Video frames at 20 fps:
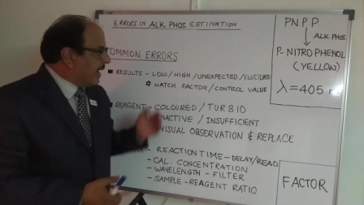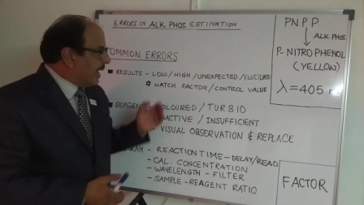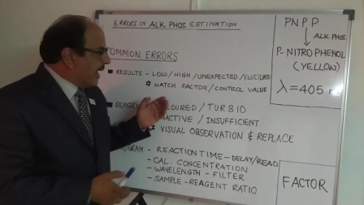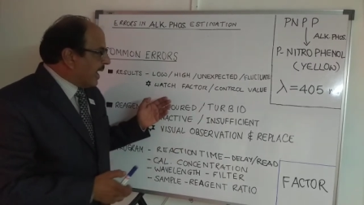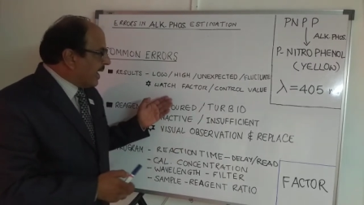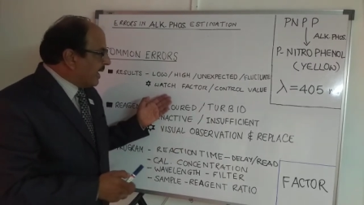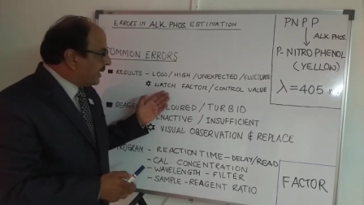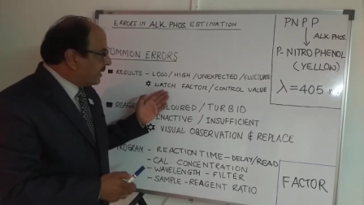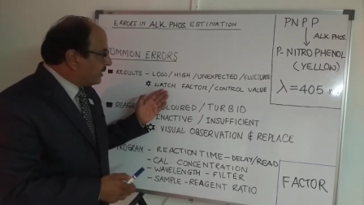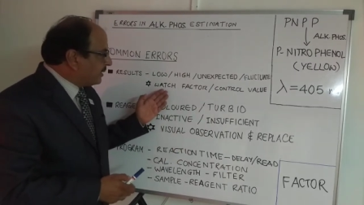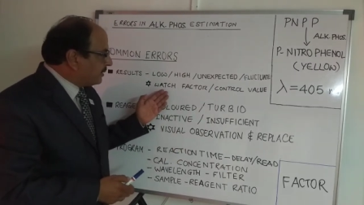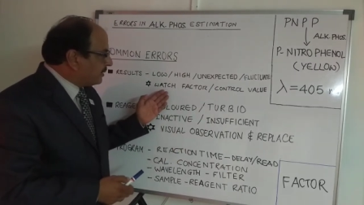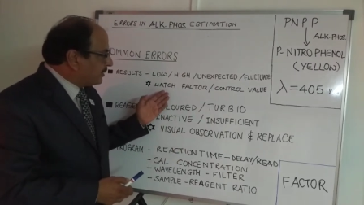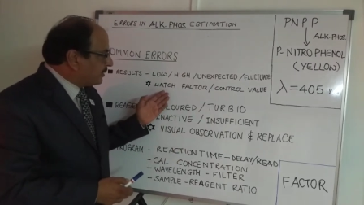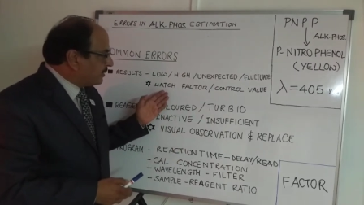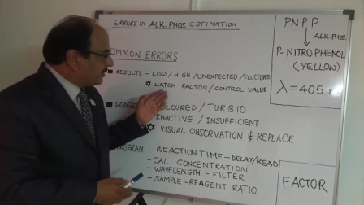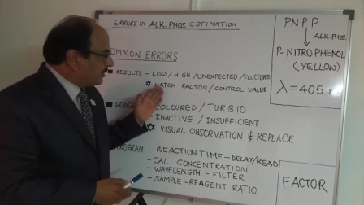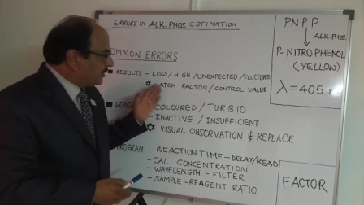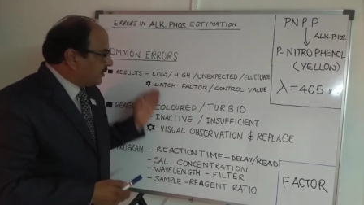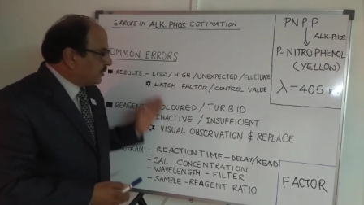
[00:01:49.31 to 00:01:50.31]
and
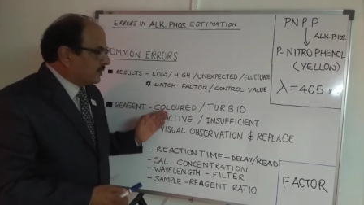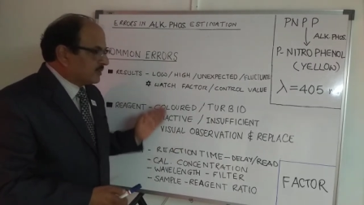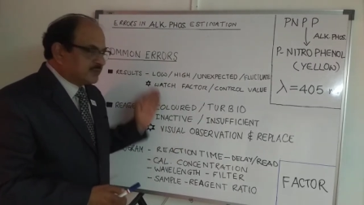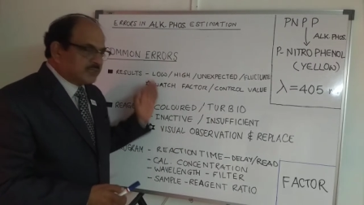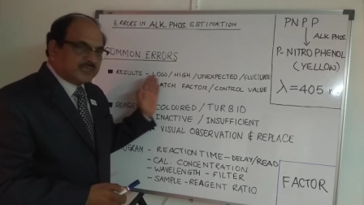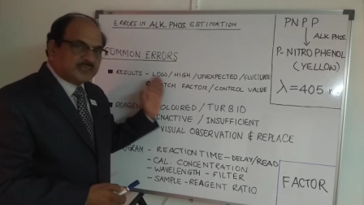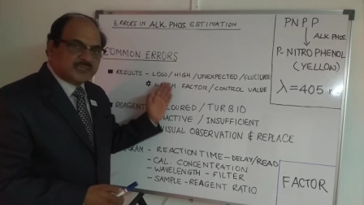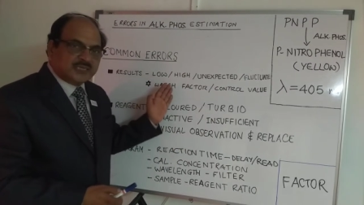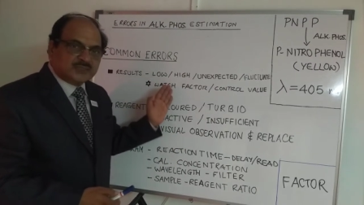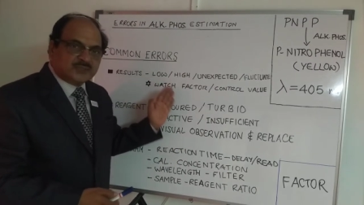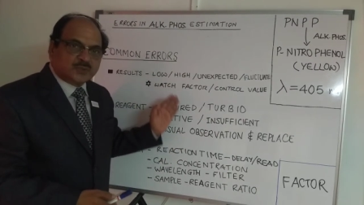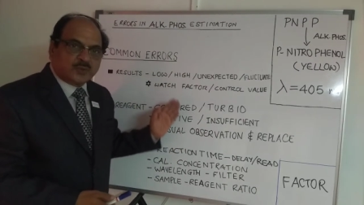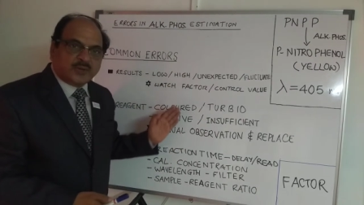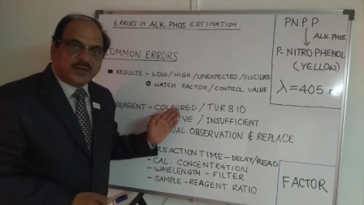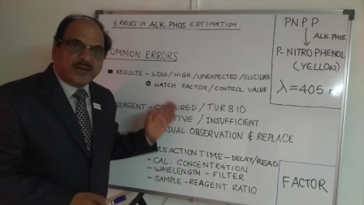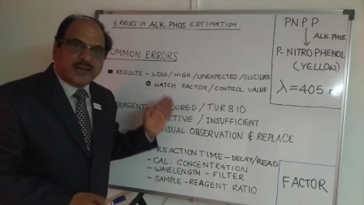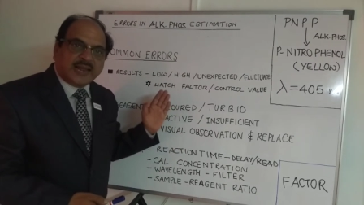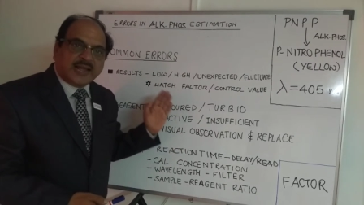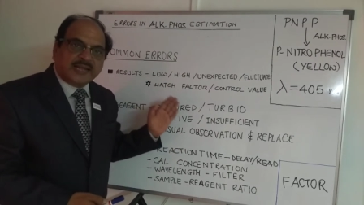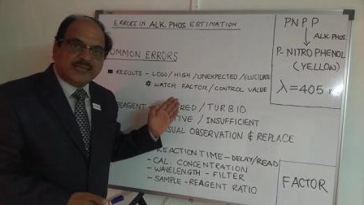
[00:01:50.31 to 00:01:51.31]
your success
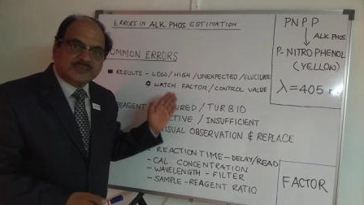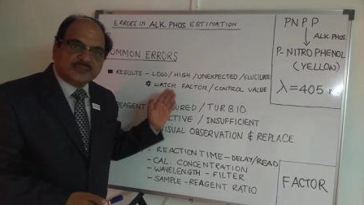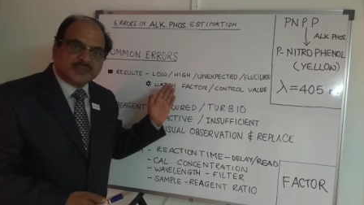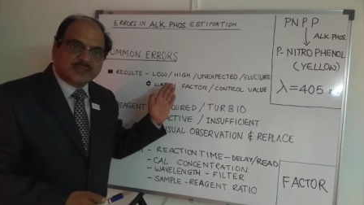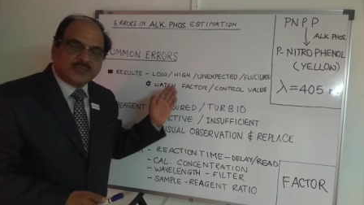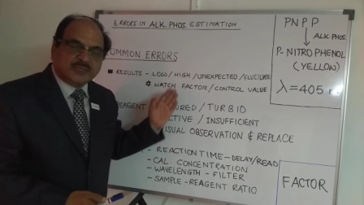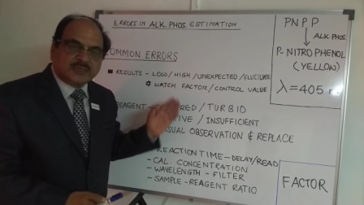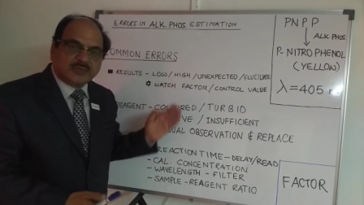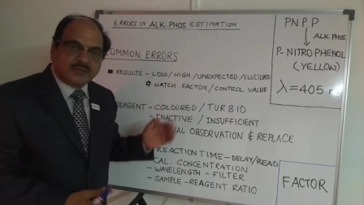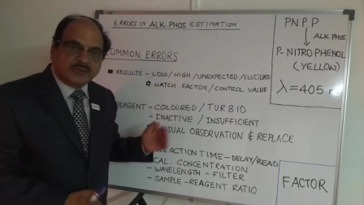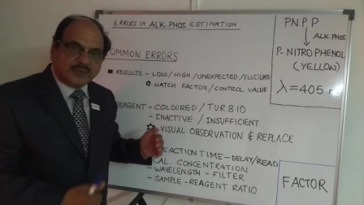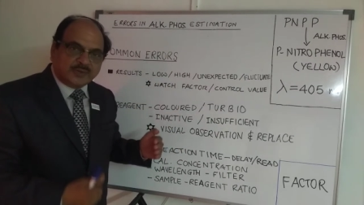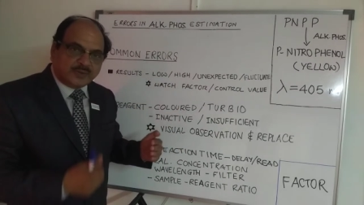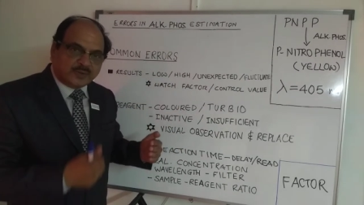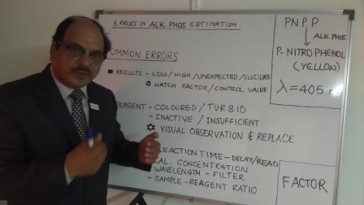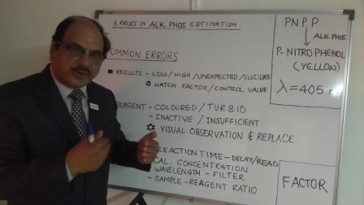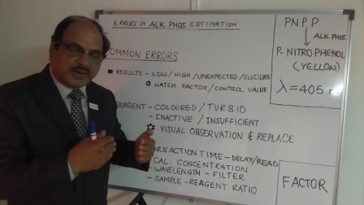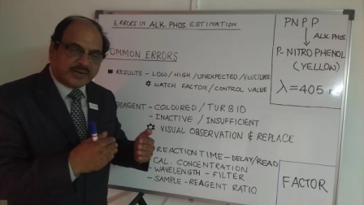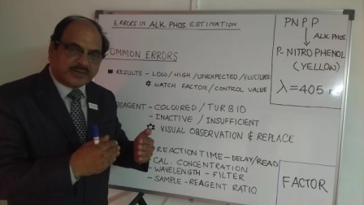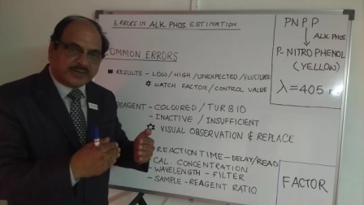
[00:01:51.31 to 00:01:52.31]
story lies in
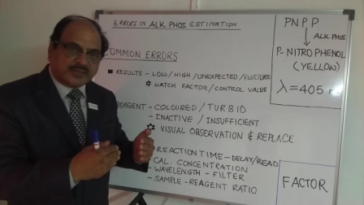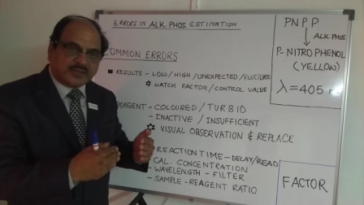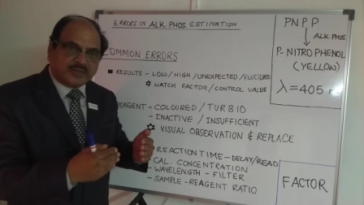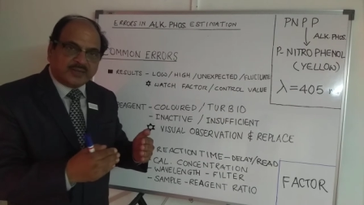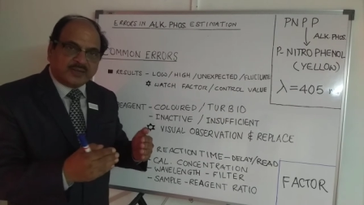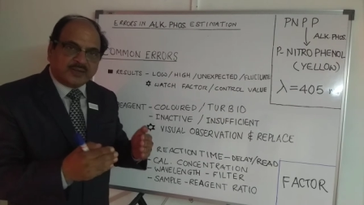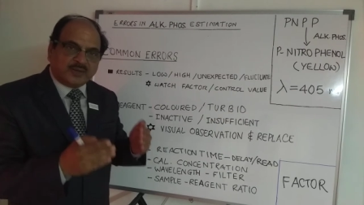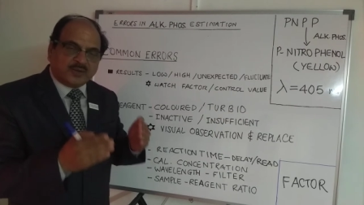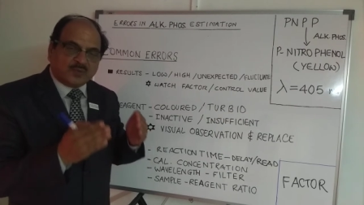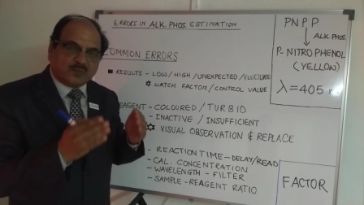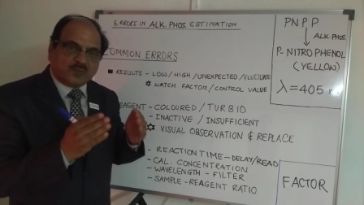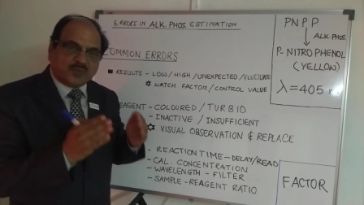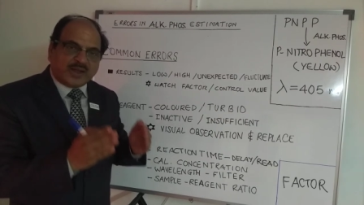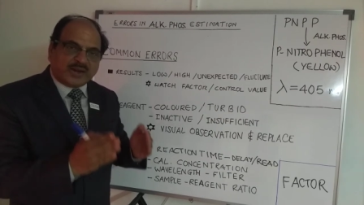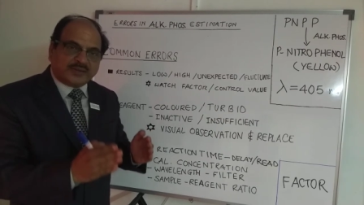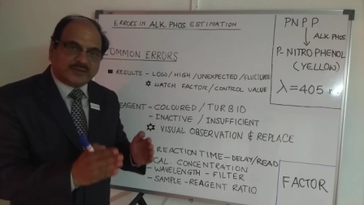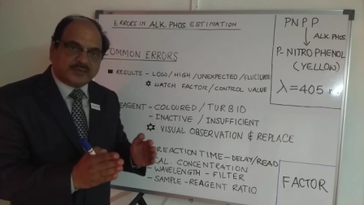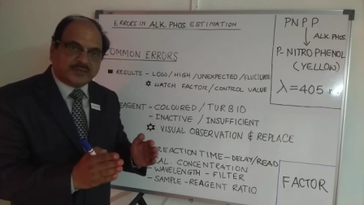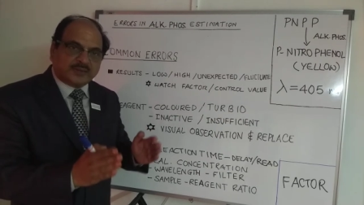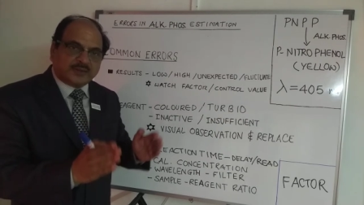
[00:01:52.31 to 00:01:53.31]
you getting your
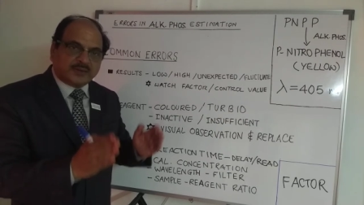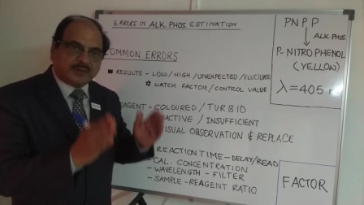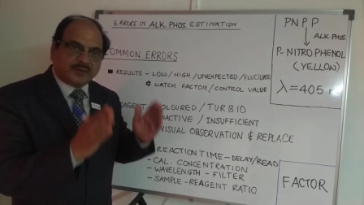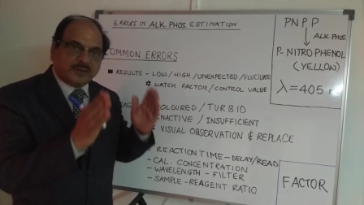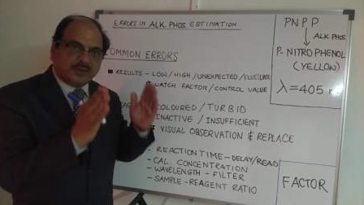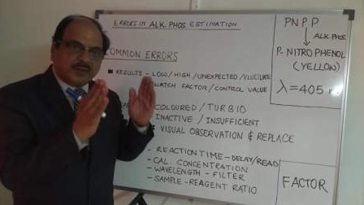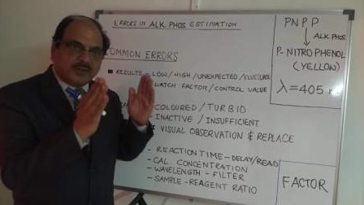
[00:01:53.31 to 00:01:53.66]
factor